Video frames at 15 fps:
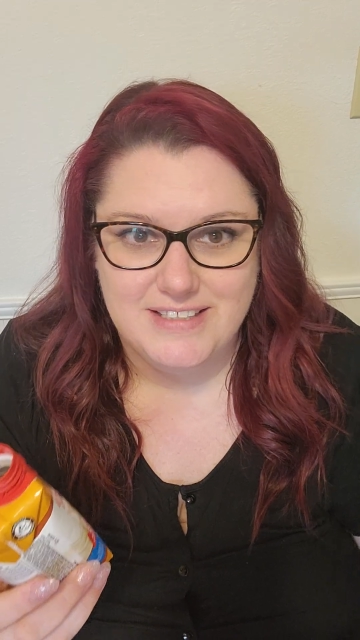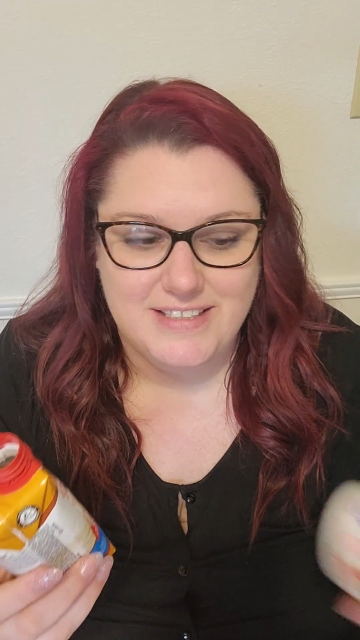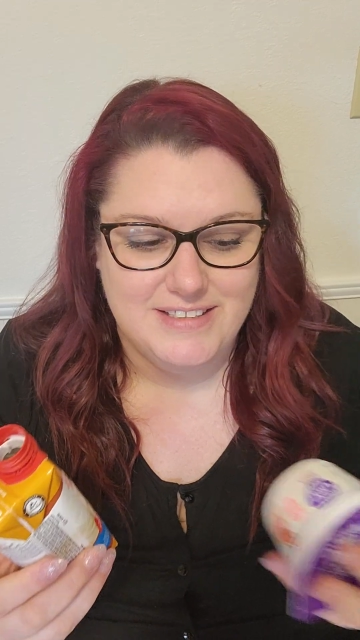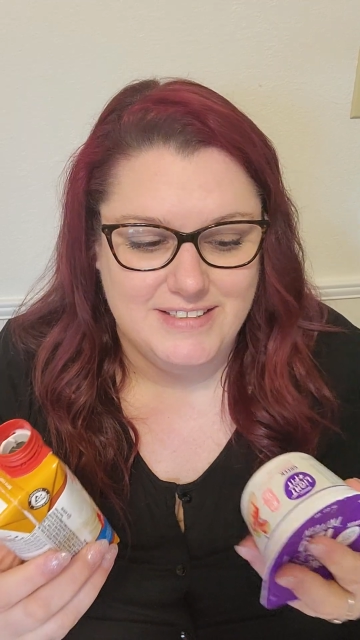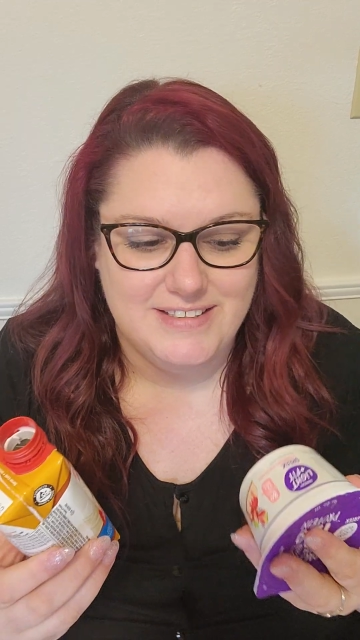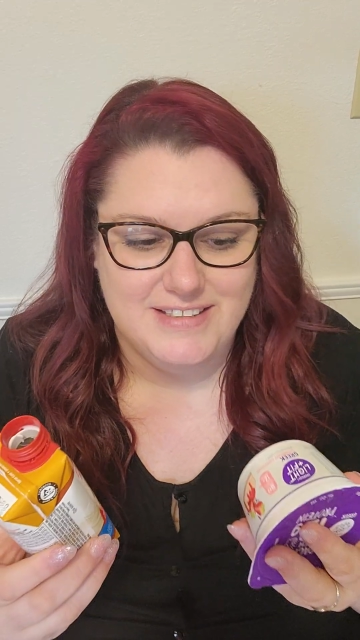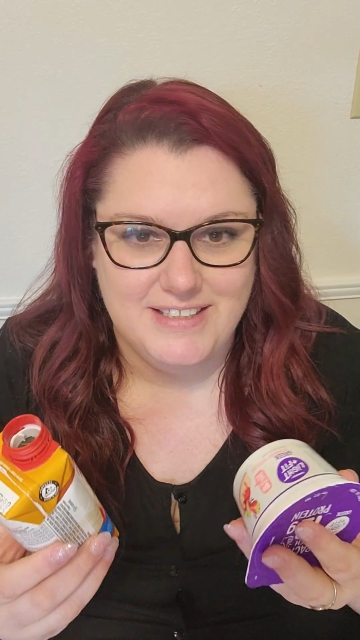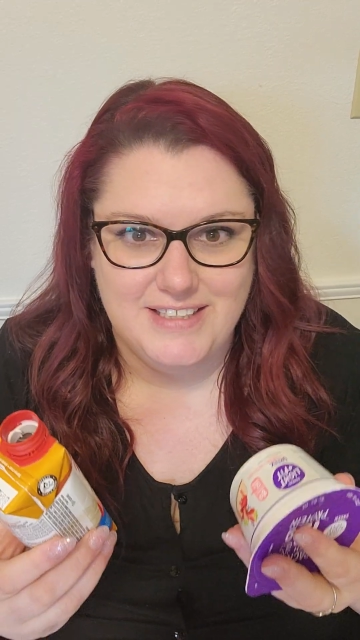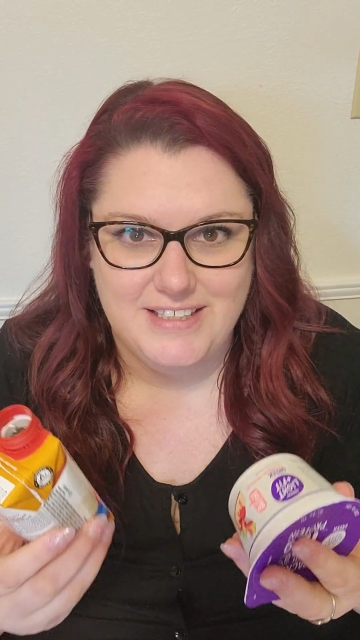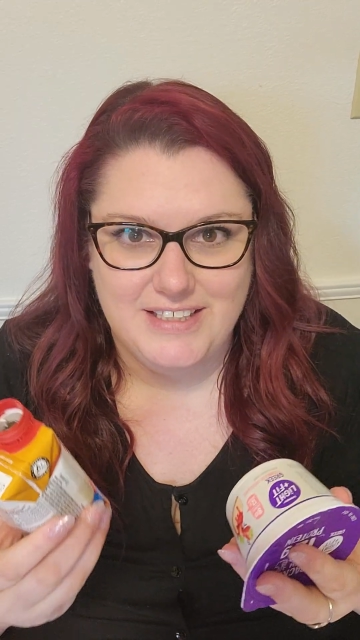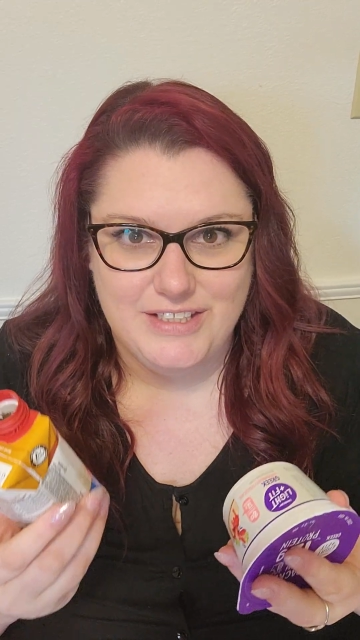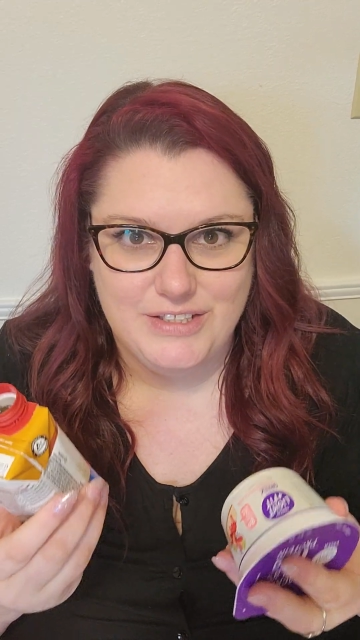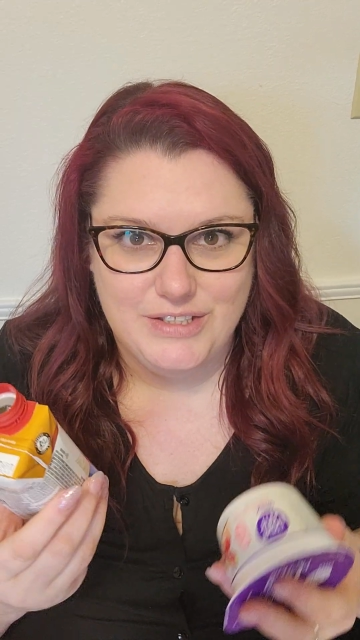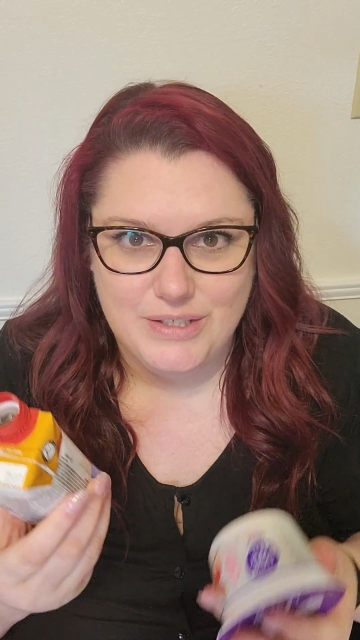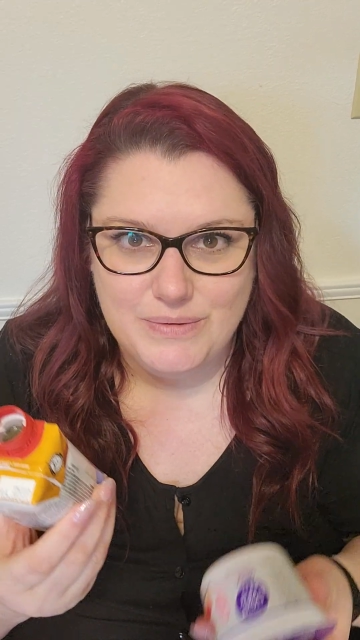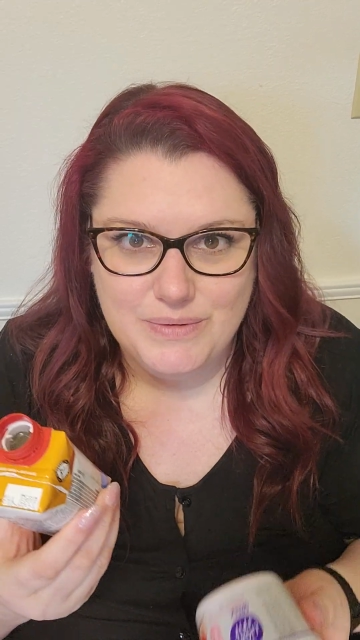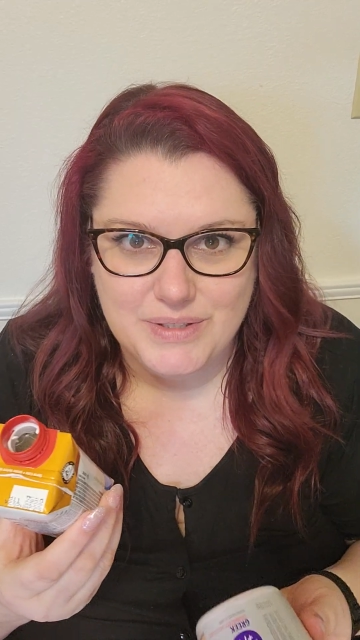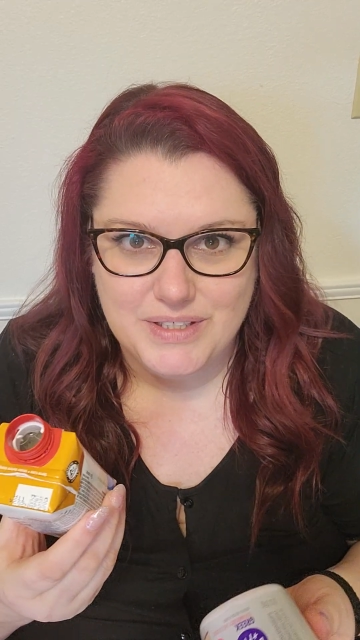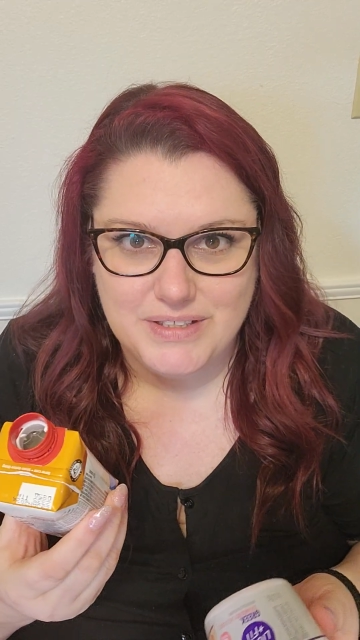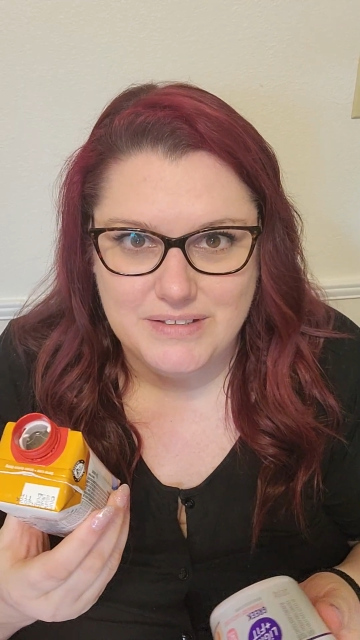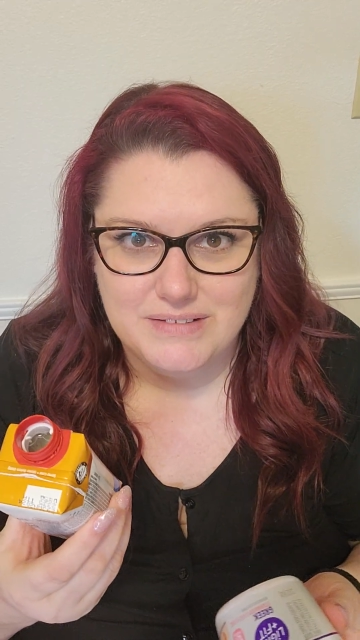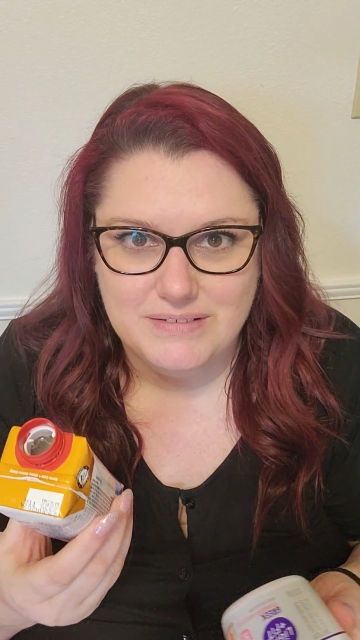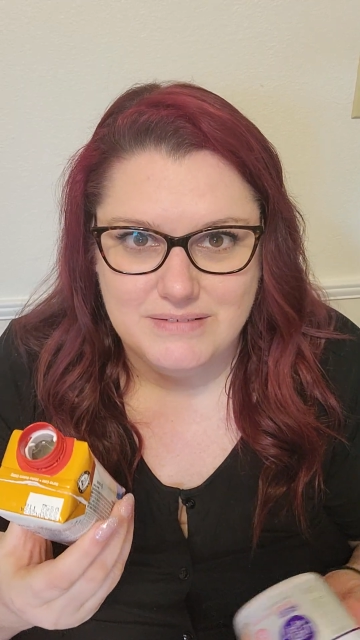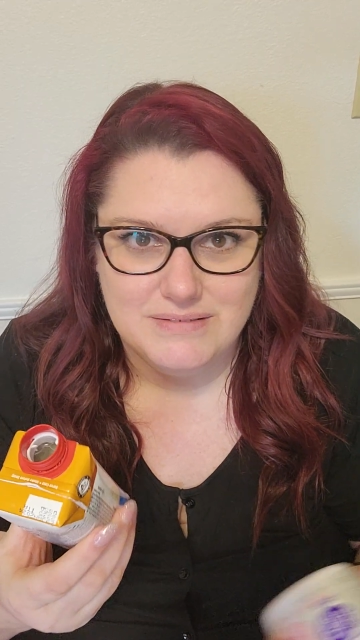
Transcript: and eating yogurt.